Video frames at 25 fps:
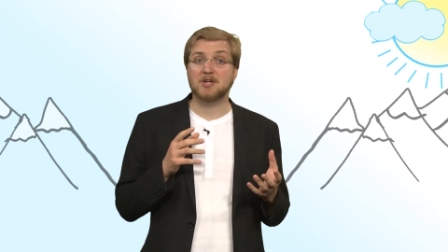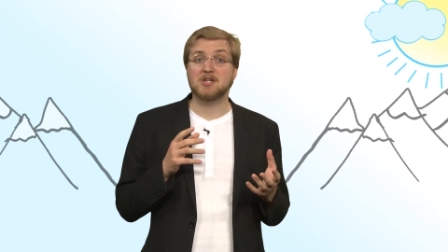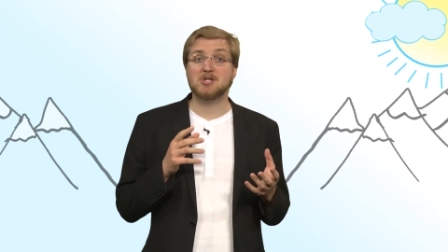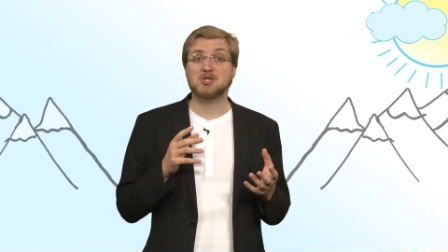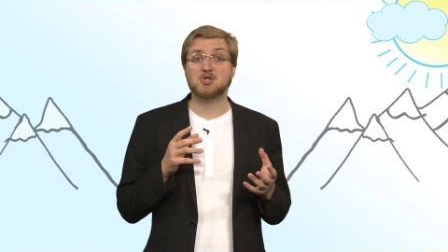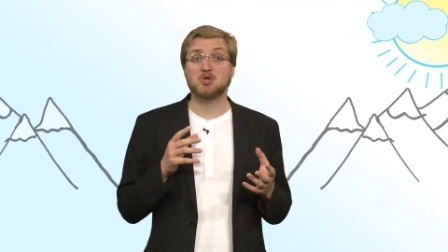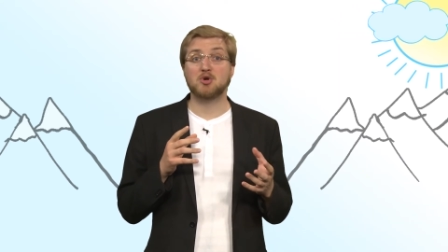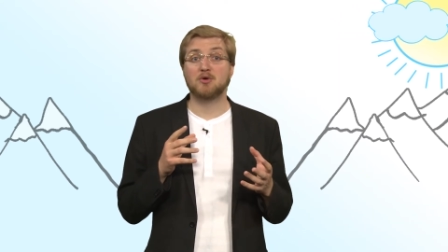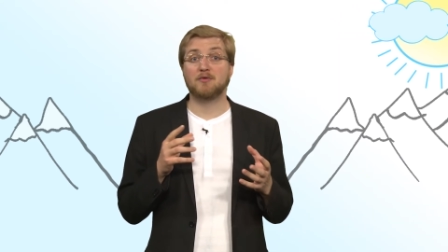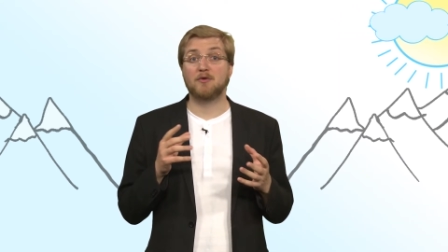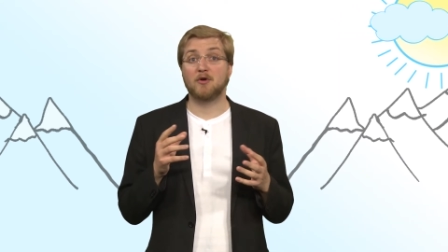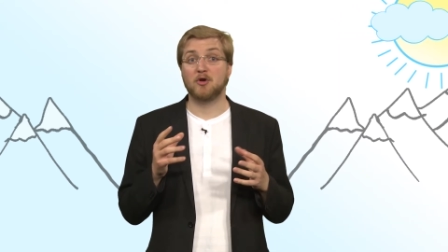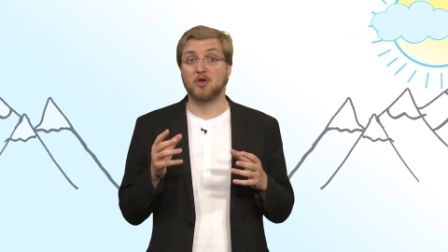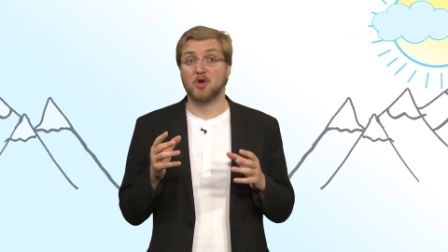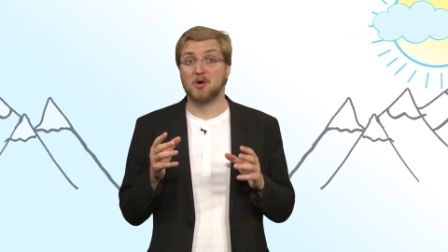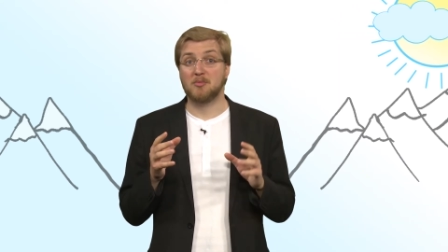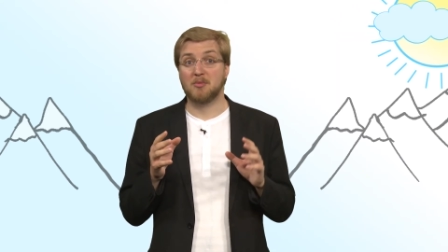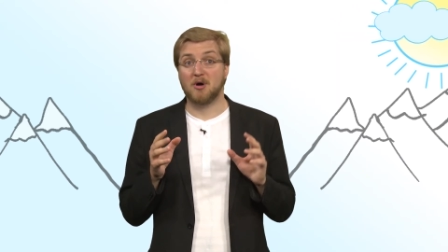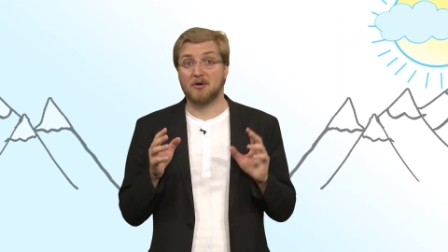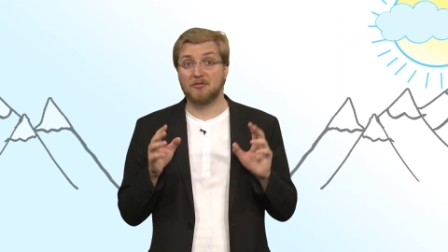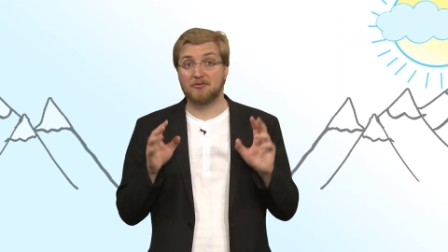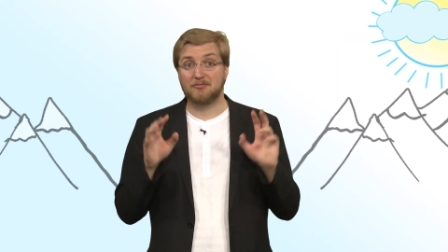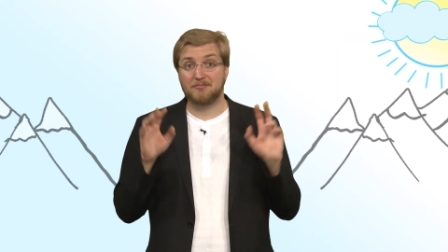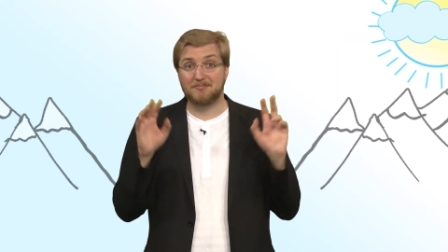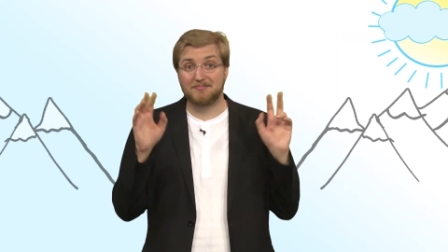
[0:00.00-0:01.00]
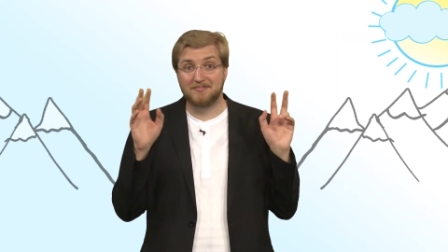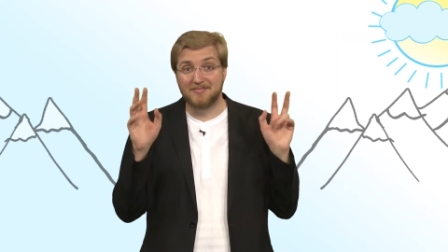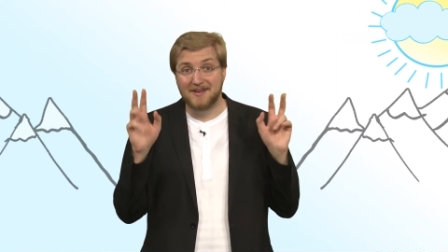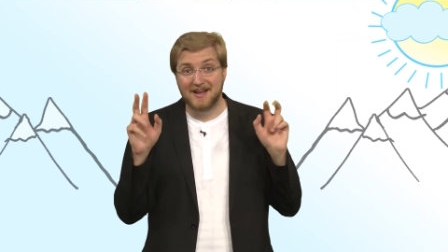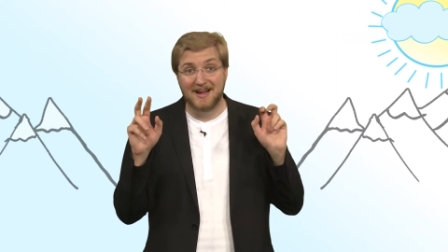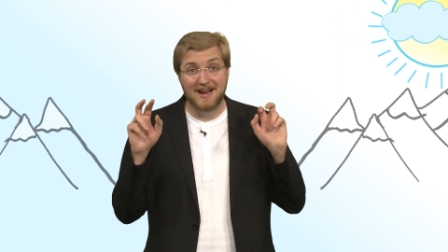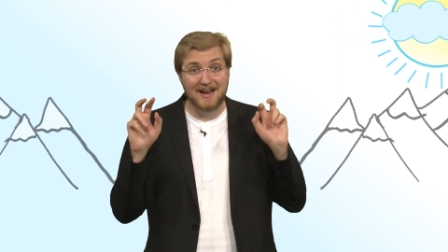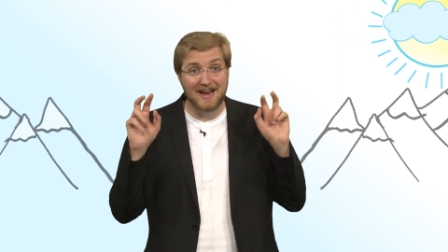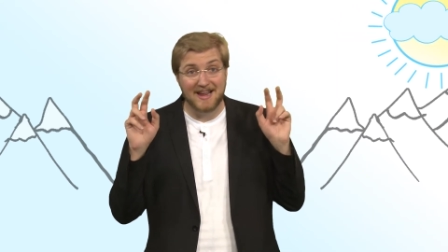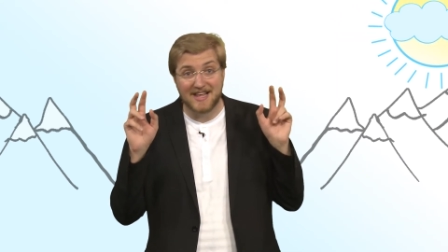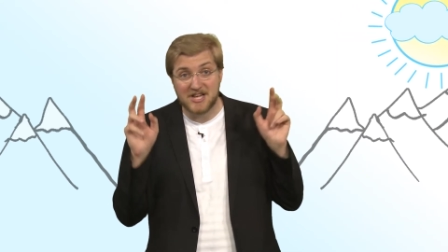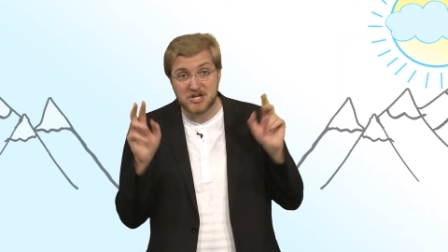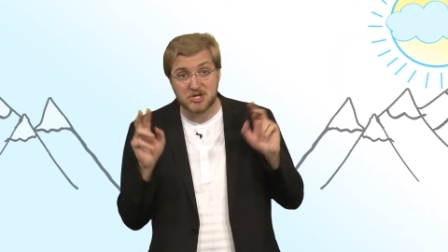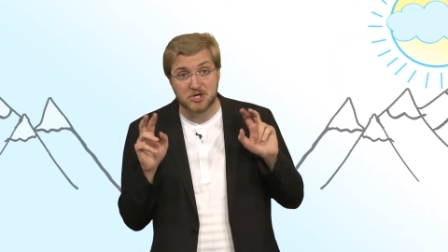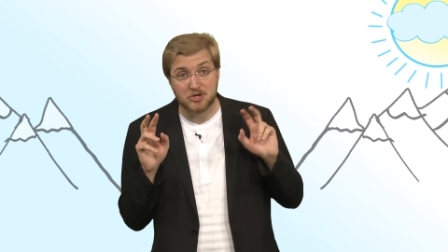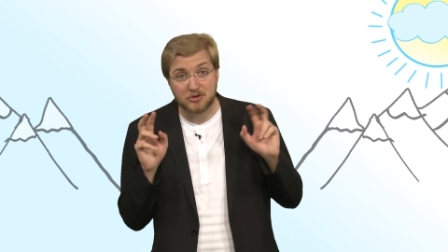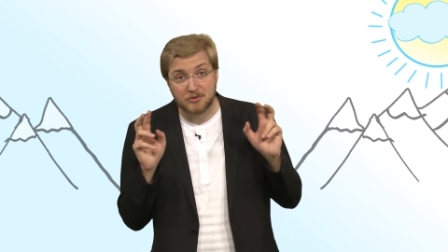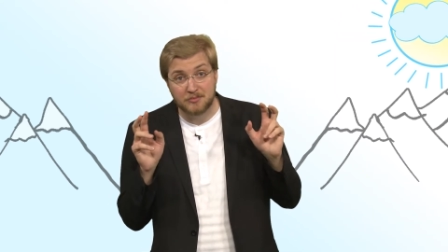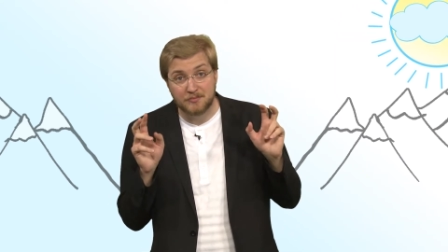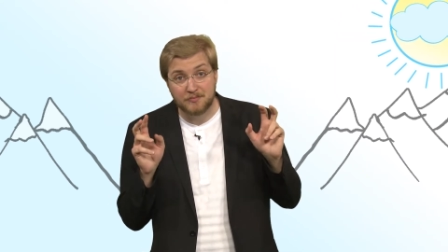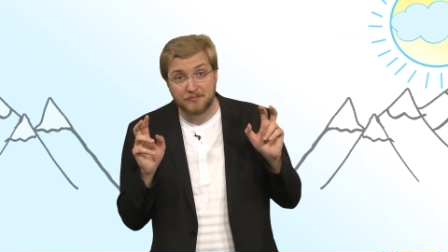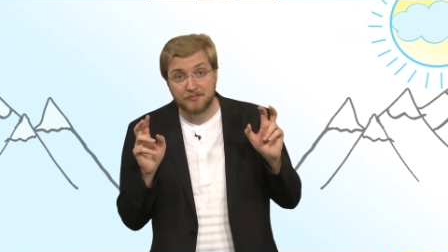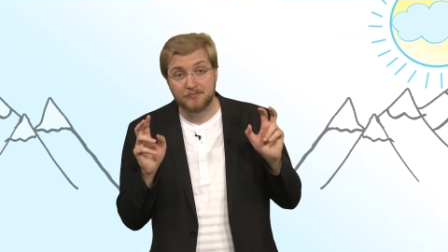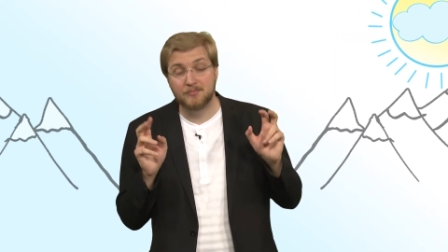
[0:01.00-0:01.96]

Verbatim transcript: into a volume of glacier.